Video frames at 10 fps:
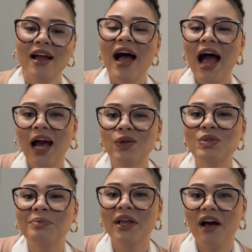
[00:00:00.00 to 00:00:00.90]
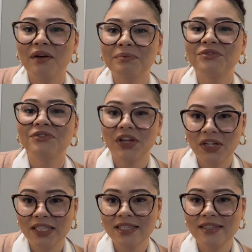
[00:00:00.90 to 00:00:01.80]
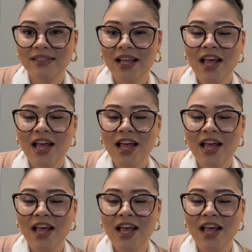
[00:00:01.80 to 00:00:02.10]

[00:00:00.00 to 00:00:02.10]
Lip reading: how to become fearless.